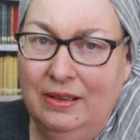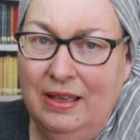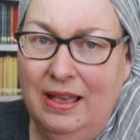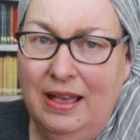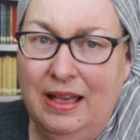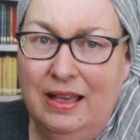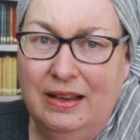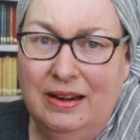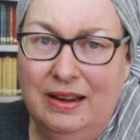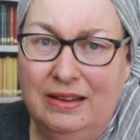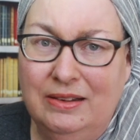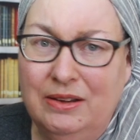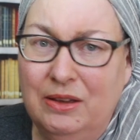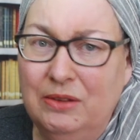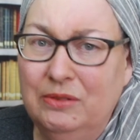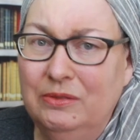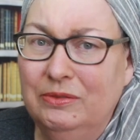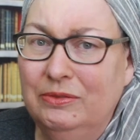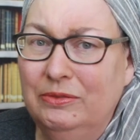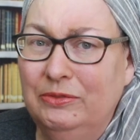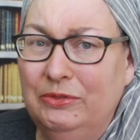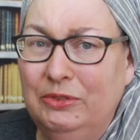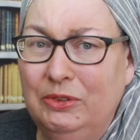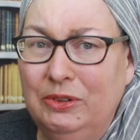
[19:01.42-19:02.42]
had I
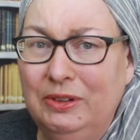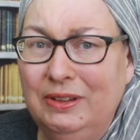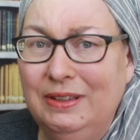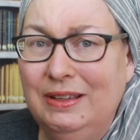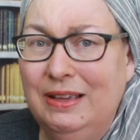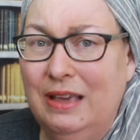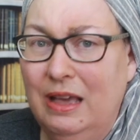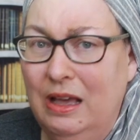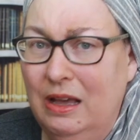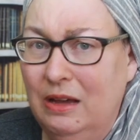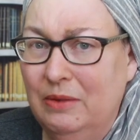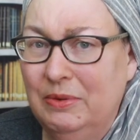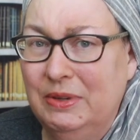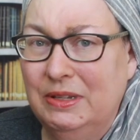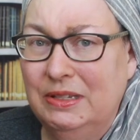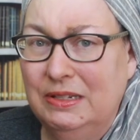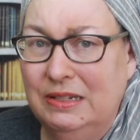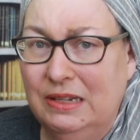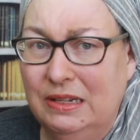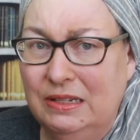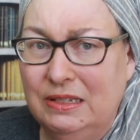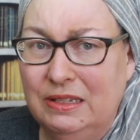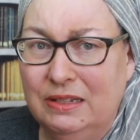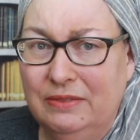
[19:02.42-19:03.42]
known fully how
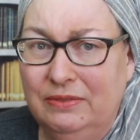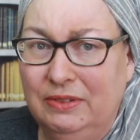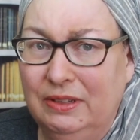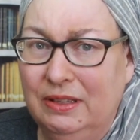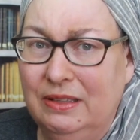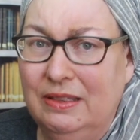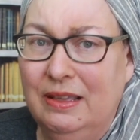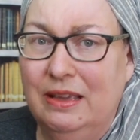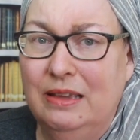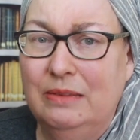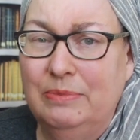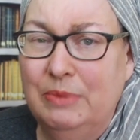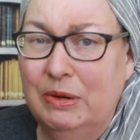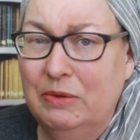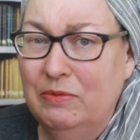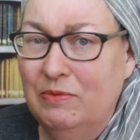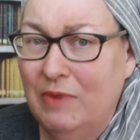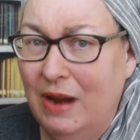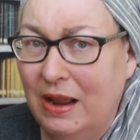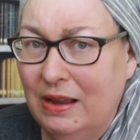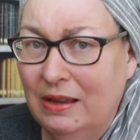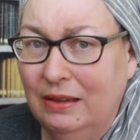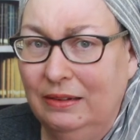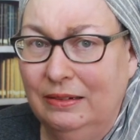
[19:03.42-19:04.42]
extensively they had been
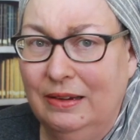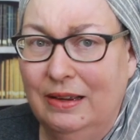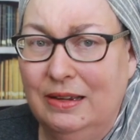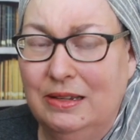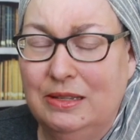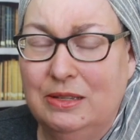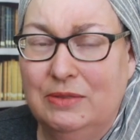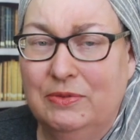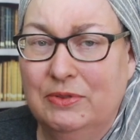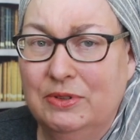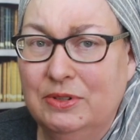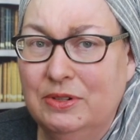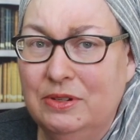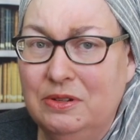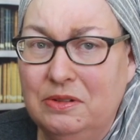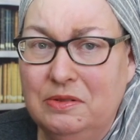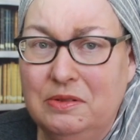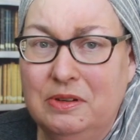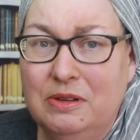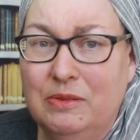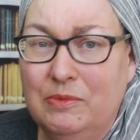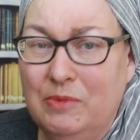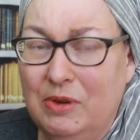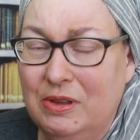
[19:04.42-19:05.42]
recognized for
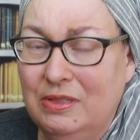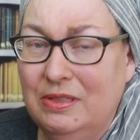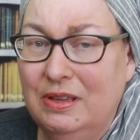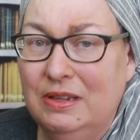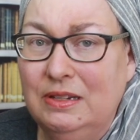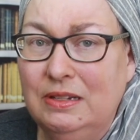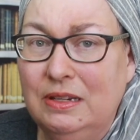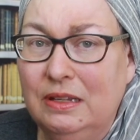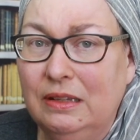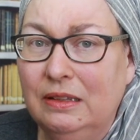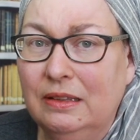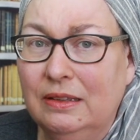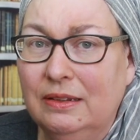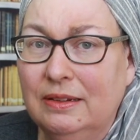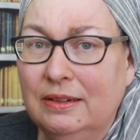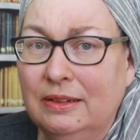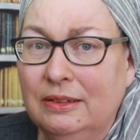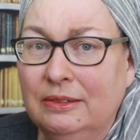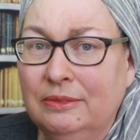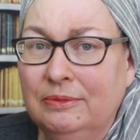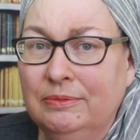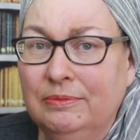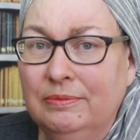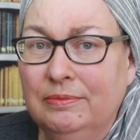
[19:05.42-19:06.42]
doing what they did.
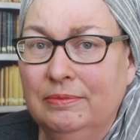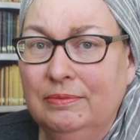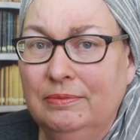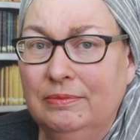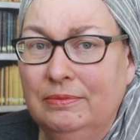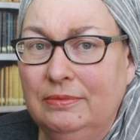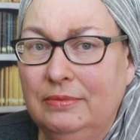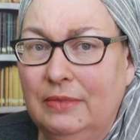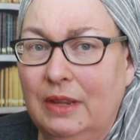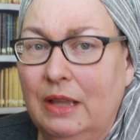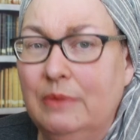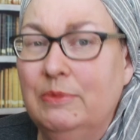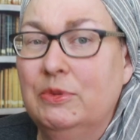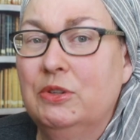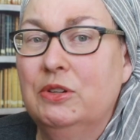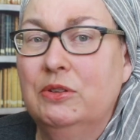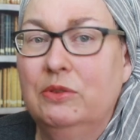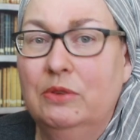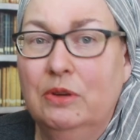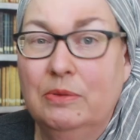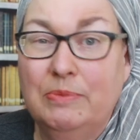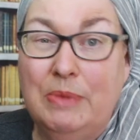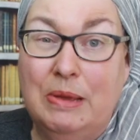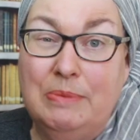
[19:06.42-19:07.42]
I'm
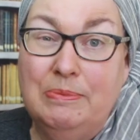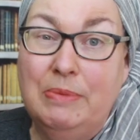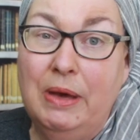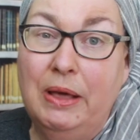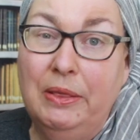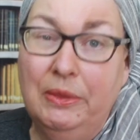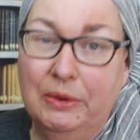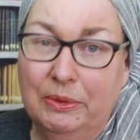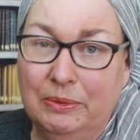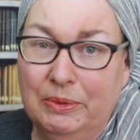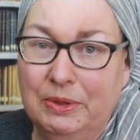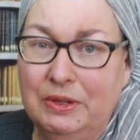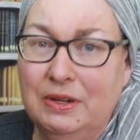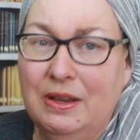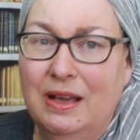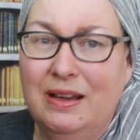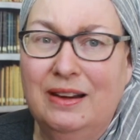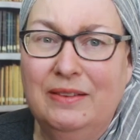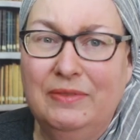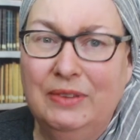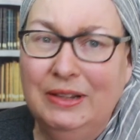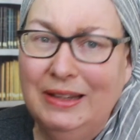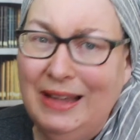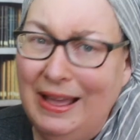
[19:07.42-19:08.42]
sure my mother would
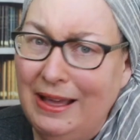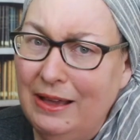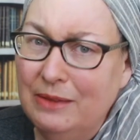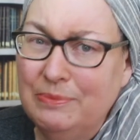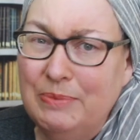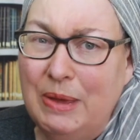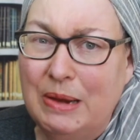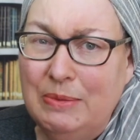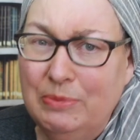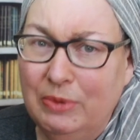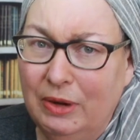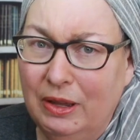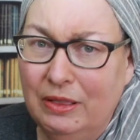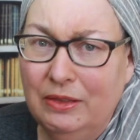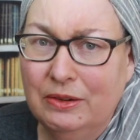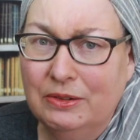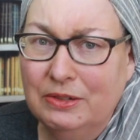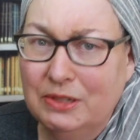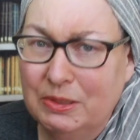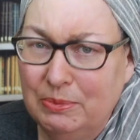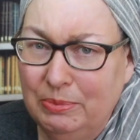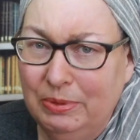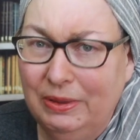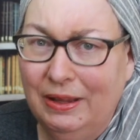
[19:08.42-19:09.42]
not have allowed my brother
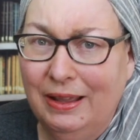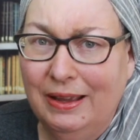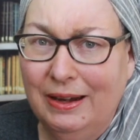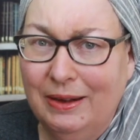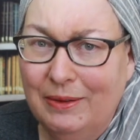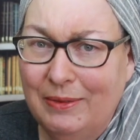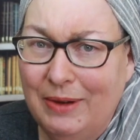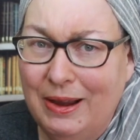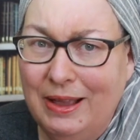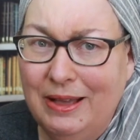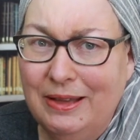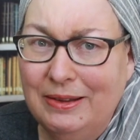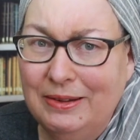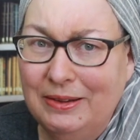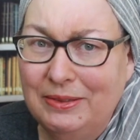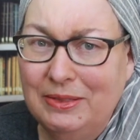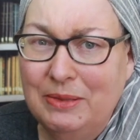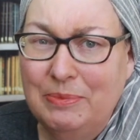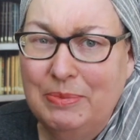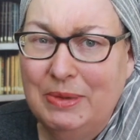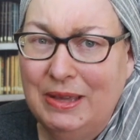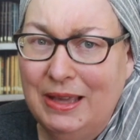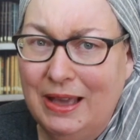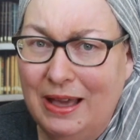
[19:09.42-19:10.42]
to play around on
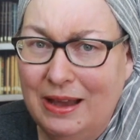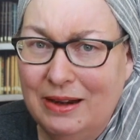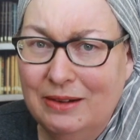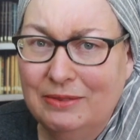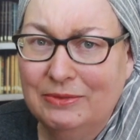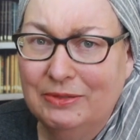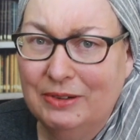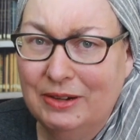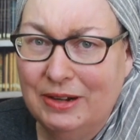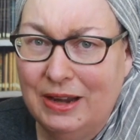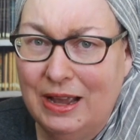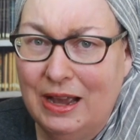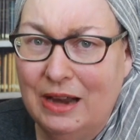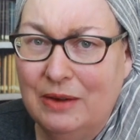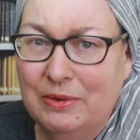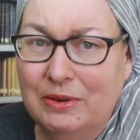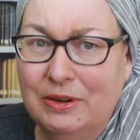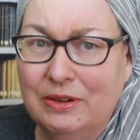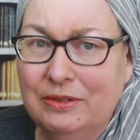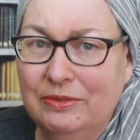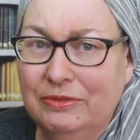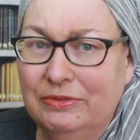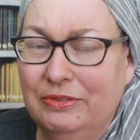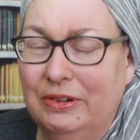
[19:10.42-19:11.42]
the piano for an
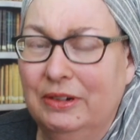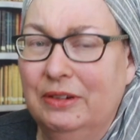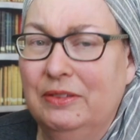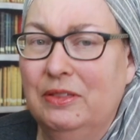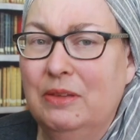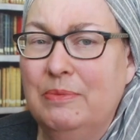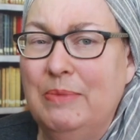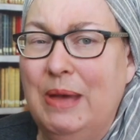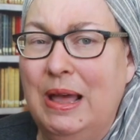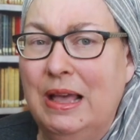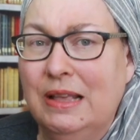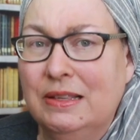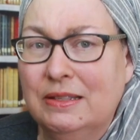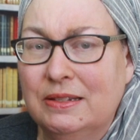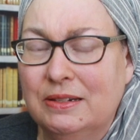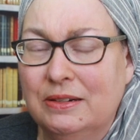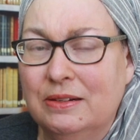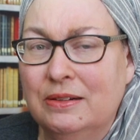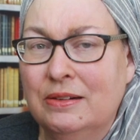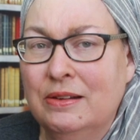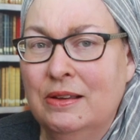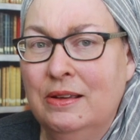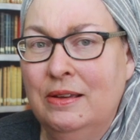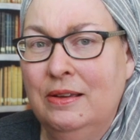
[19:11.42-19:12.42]
hour in front of the
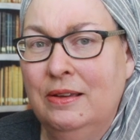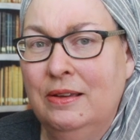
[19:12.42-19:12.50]
master.